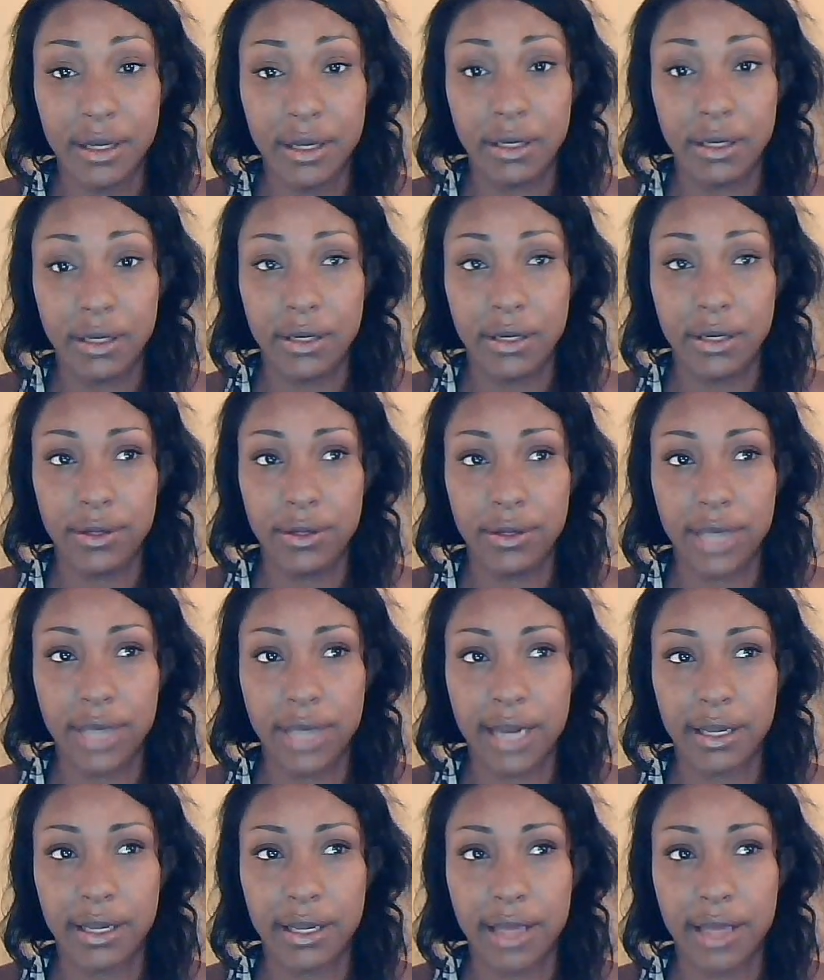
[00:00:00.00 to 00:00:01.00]
You know, you
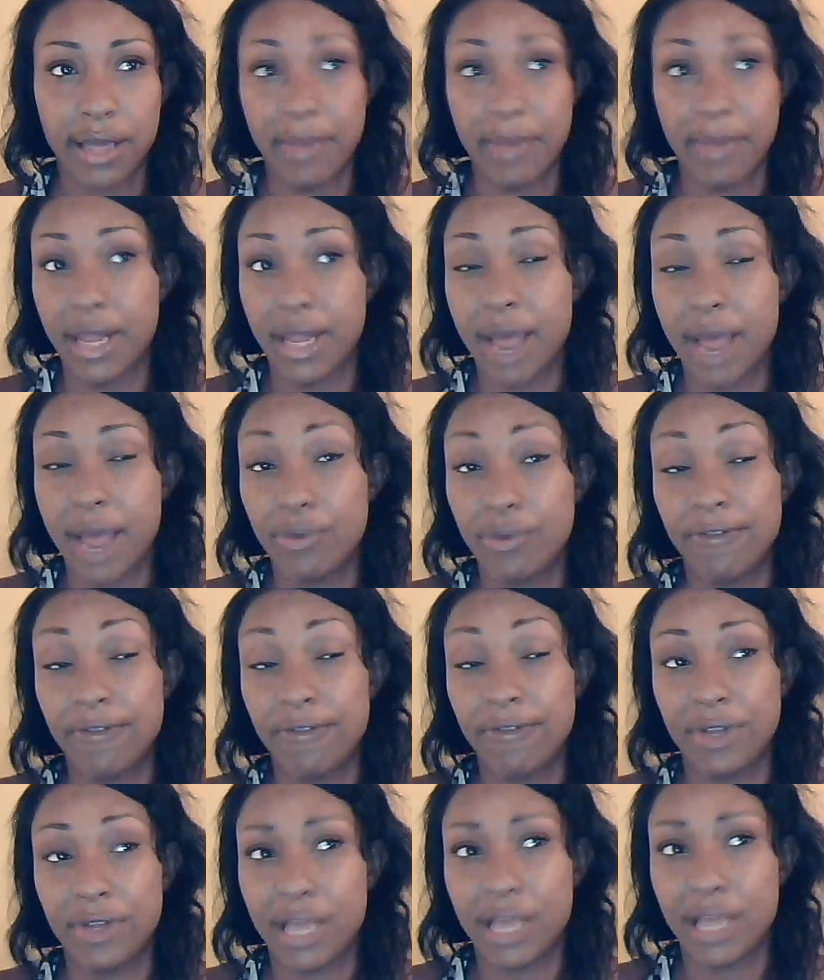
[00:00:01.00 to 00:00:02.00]
gotta, I mean, I would
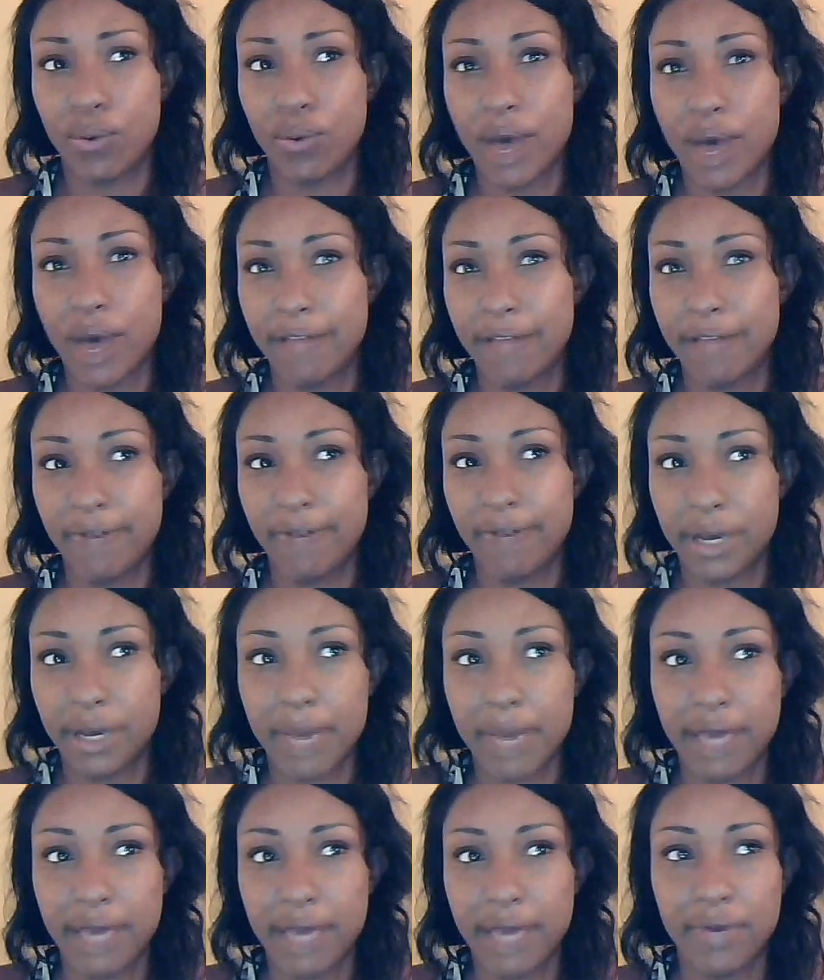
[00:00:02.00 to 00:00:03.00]
feel like, why the fuck am
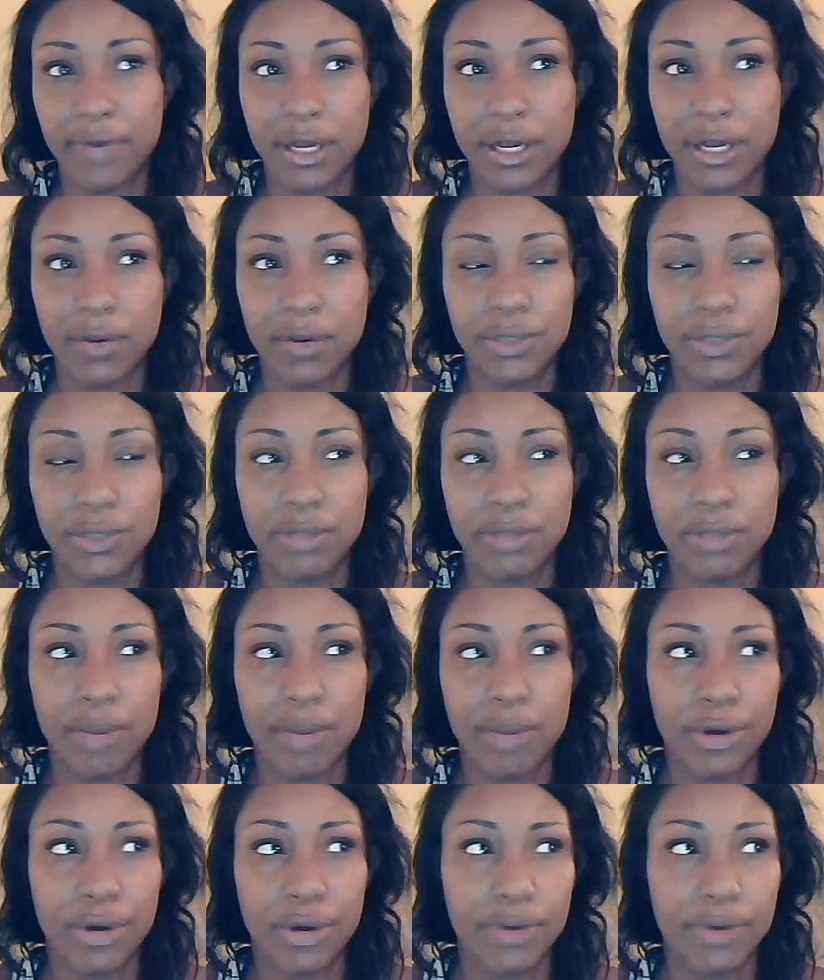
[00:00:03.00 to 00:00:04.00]
I even here? What's my
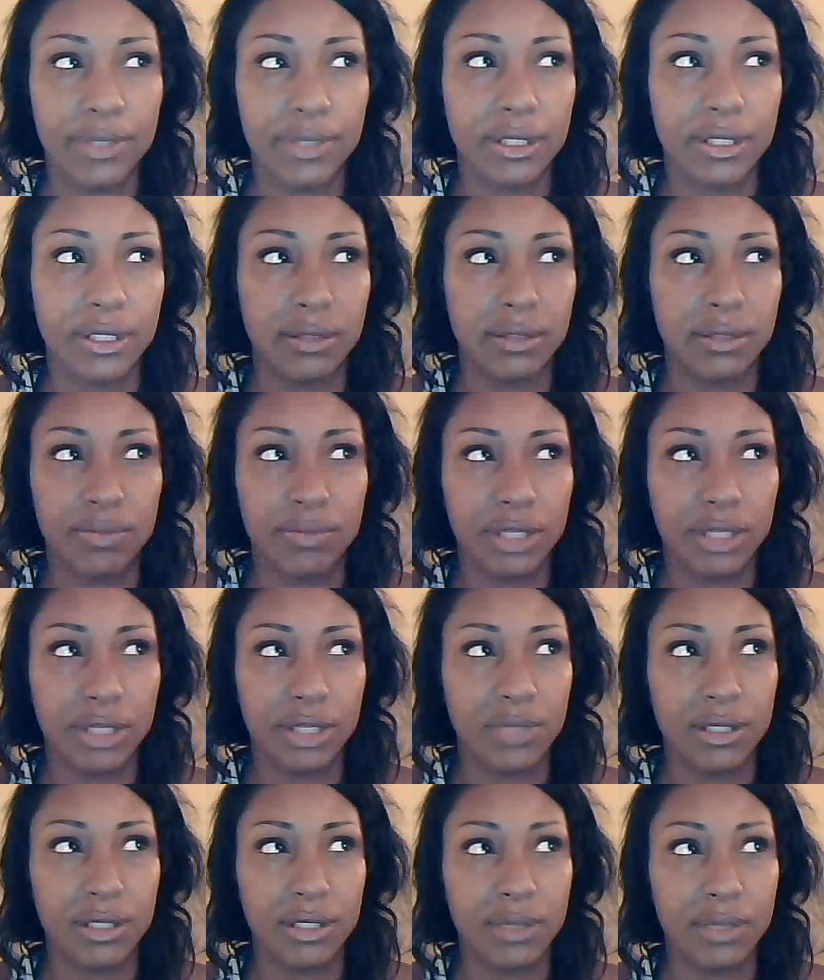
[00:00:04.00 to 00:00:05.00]
purpose? It must
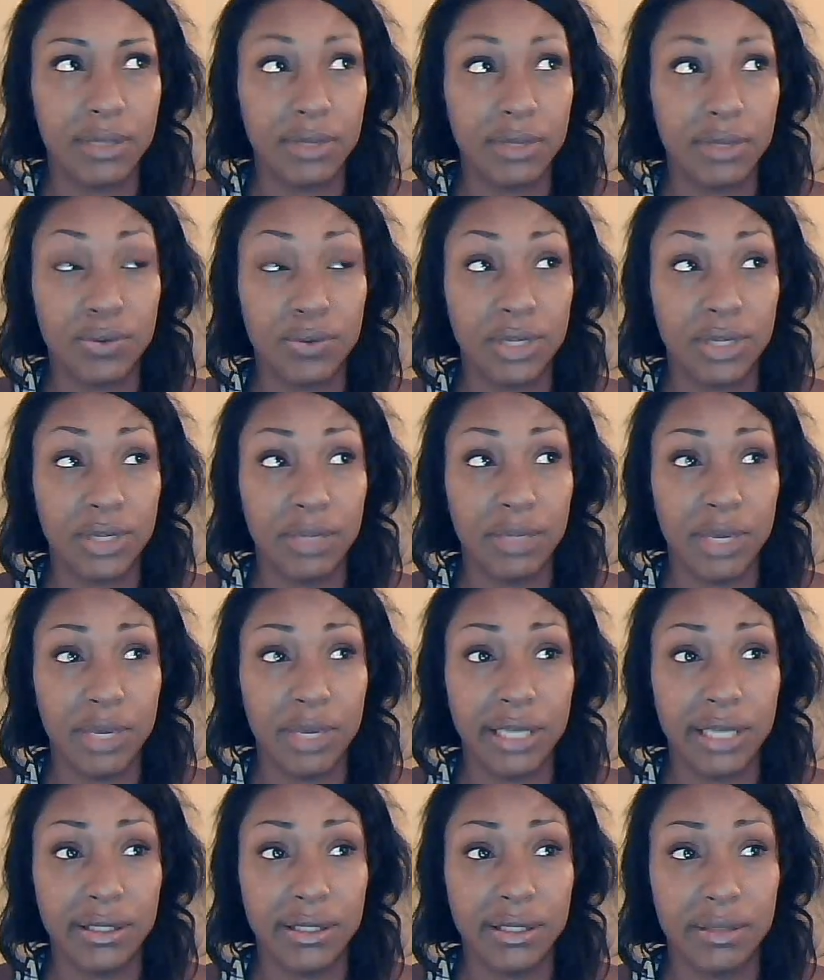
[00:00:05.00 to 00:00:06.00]
be something really
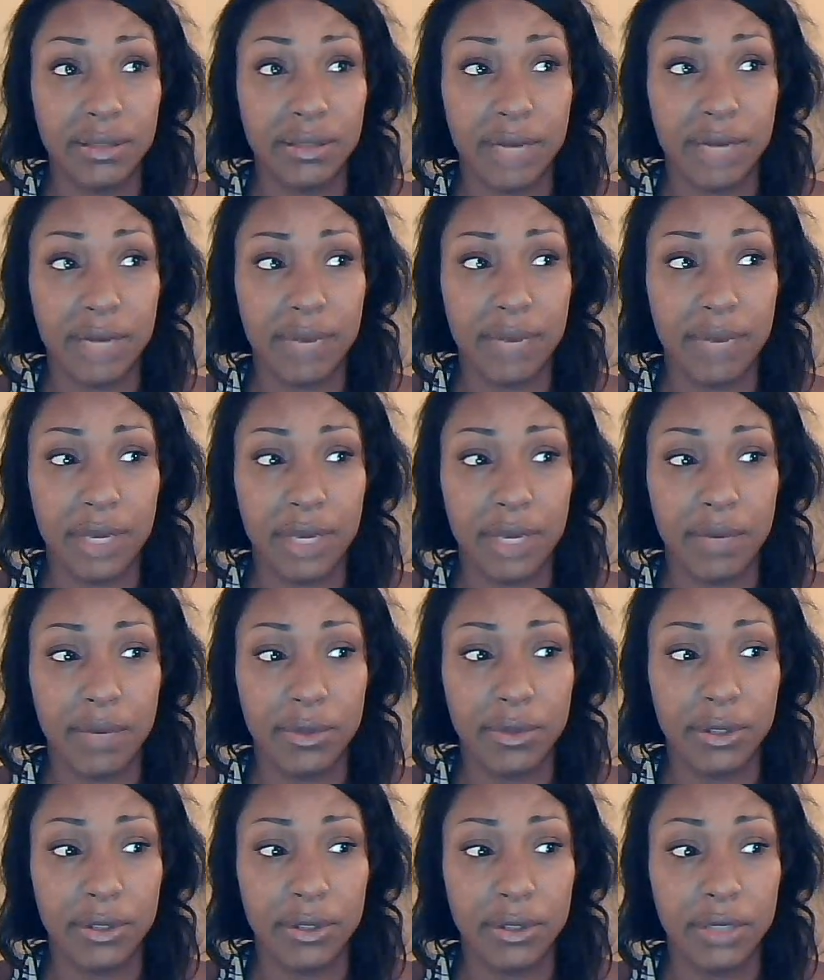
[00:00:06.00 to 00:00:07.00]
big, since I'm not able
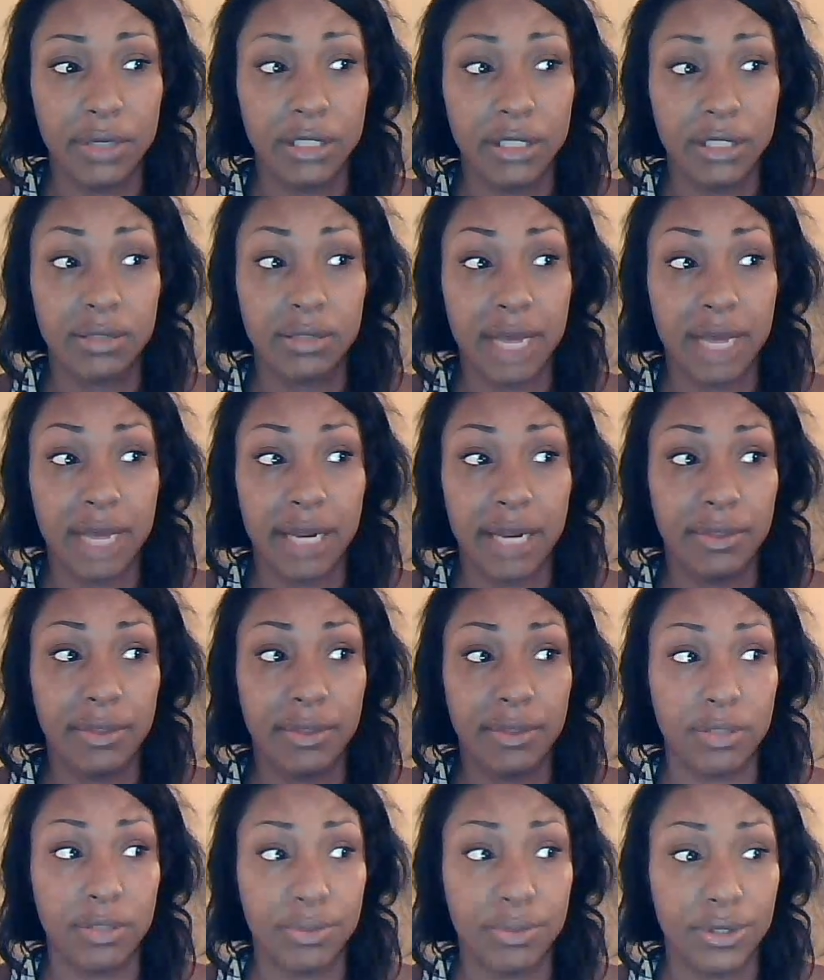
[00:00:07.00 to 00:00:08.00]

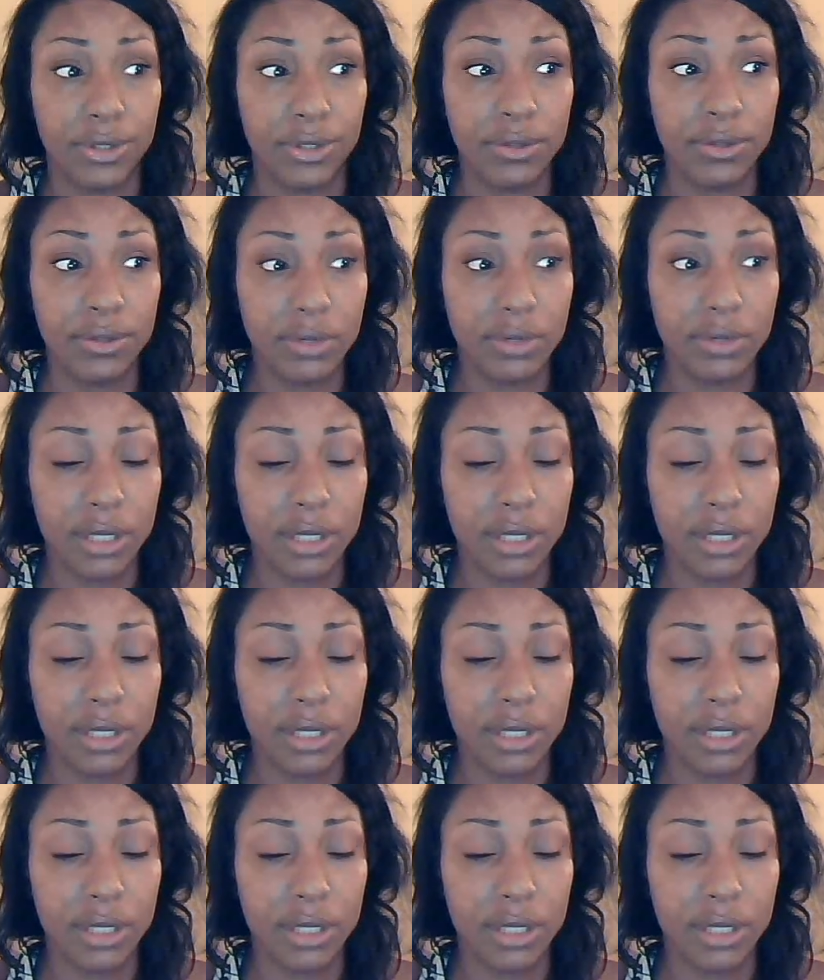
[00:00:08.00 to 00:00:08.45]
to produce.